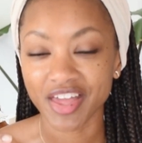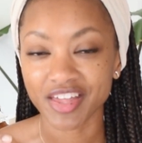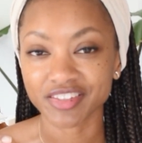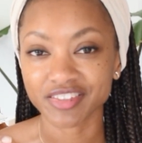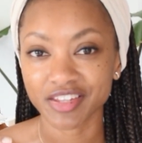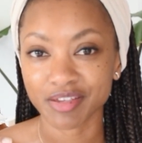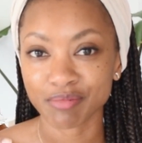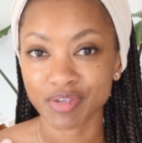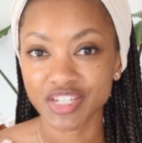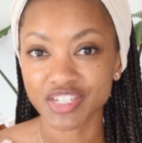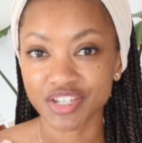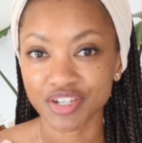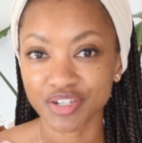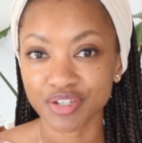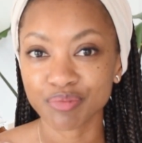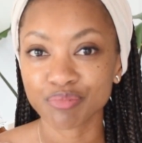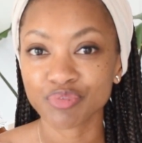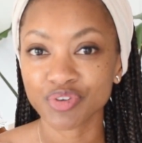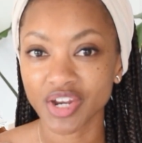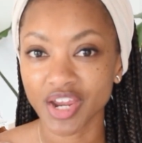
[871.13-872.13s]
and let me tell
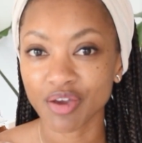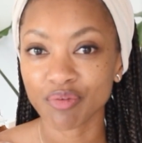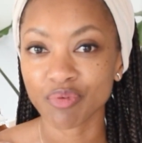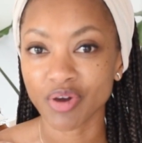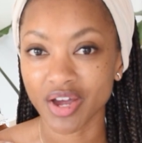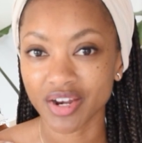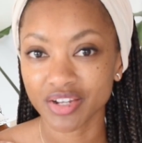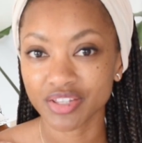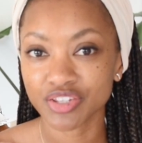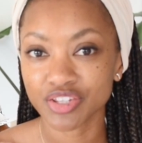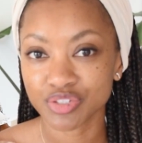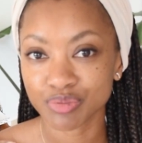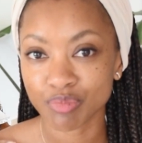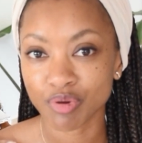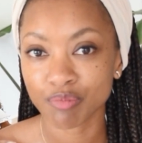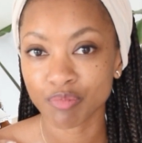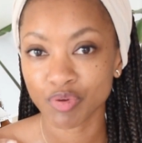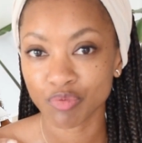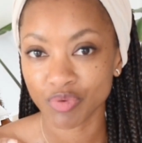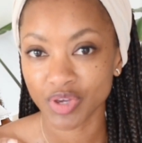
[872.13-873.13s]
Him what I want in this
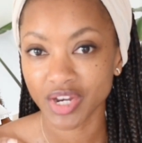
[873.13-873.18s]
moment,